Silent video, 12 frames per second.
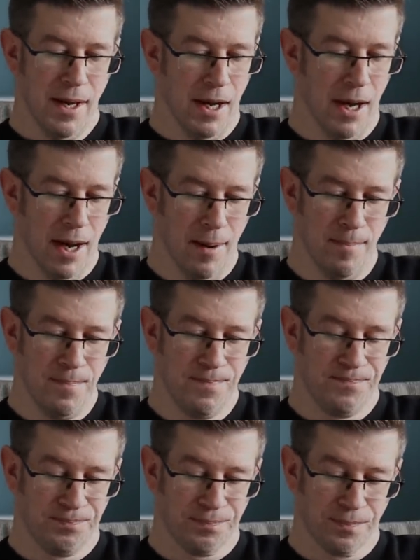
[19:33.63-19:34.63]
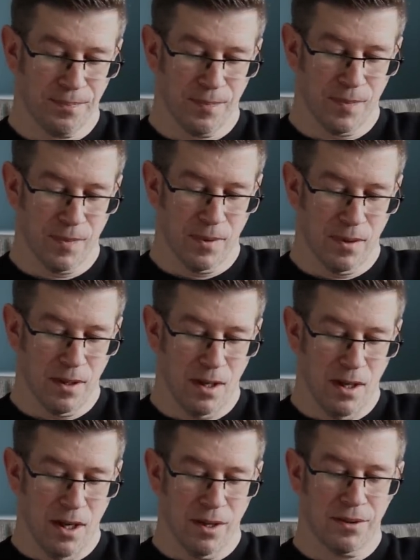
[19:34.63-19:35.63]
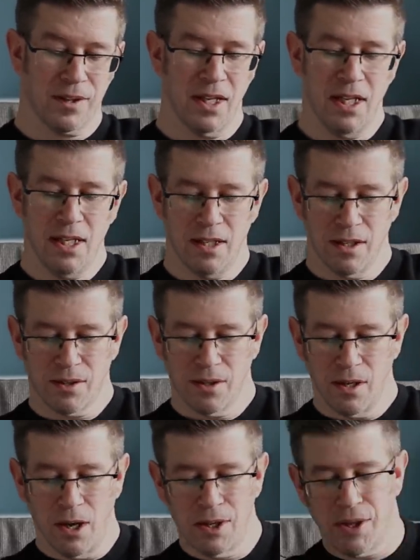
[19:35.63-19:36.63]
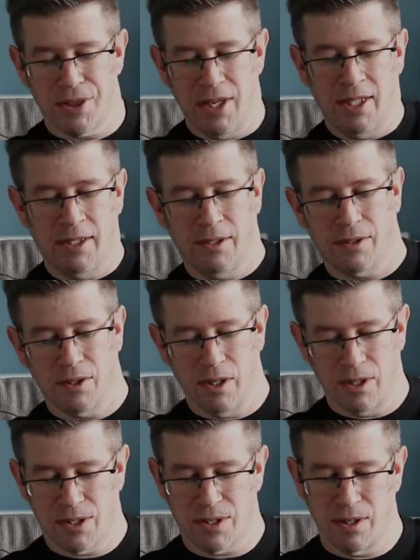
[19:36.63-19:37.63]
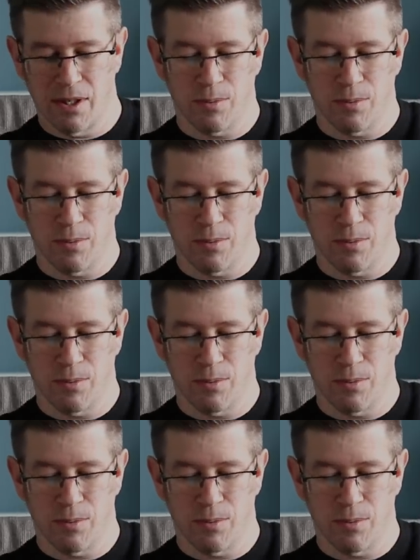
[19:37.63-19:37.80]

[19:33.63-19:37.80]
Um, the other thing that uh,